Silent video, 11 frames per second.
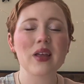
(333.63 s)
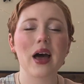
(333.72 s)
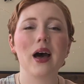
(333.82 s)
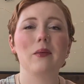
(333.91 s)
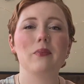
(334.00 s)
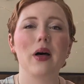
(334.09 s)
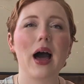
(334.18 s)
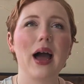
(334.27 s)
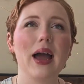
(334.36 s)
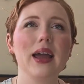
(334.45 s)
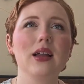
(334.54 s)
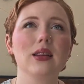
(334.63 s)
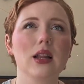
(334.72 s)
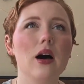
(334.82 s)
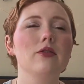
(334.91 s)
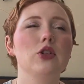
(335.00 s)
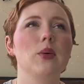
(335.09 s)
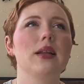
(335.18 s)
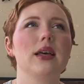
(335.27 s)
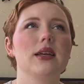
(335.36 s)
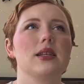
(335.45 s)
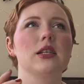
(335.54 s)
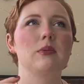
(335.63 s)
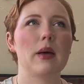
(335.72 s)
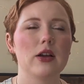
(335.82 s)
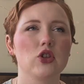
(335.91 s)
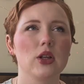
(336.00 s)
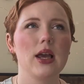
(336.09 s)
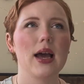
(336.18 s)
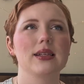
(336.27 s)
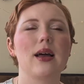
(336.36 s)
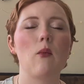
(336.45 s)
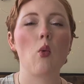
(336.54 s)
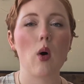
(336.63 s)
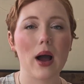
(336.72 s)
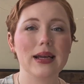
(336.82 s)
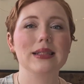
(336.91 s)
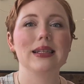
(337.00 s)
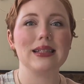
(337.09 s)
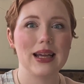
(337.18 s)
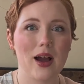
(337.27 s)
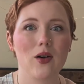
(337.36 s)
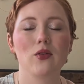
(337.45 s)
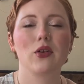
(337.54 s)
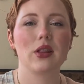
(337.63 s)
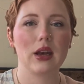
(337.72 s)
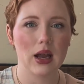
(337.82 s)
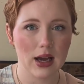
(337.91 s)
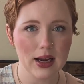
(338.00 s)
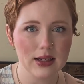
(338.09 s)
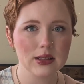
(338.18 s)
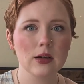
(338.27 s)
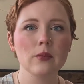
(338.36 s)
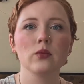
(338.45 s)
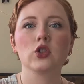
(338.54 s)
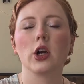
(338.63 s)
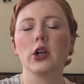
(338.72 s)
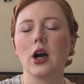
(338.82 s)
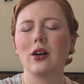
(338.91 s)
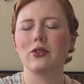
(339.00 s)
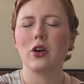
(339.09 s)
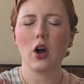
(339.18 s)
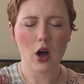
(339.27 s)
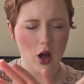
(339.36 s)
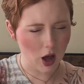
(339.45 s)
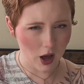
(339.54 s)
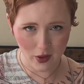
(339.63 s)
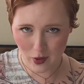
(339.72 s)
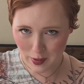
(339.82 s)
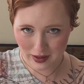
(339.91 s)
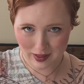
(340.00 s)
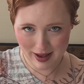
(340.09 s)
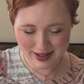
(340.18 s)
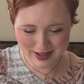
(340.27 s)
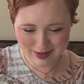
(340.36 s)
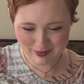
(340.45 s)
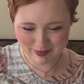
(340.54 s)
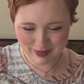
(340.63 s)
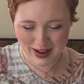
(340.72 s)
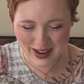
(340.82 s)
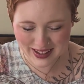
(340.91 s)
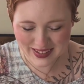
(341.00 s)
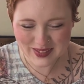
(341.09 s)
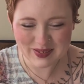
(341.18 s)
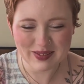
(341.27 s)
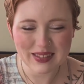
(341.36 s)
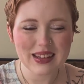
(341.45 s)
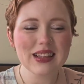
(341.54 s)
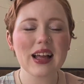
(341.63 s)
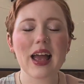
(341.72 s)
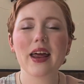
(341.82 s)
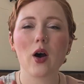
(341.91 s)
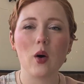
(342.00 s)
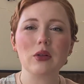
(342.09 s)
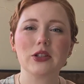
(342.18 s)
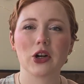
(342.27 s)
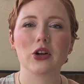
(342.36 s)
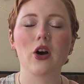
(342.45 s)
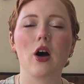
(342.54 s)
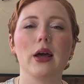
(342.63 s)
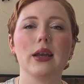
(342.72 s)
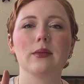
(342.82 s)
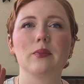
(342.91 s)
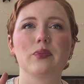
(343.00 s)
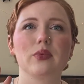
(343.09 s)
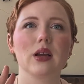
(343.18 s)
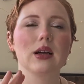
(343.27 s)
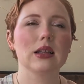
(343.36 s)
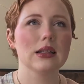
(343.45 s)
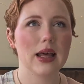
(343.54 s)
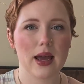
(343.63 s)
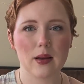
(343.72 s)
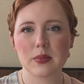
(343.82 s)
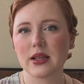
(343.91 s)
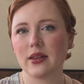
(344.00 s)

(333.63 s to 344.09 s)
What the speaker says: I love doing this, especially as I'm winding down for the night. Turn off all the big lights and only turn on lamps.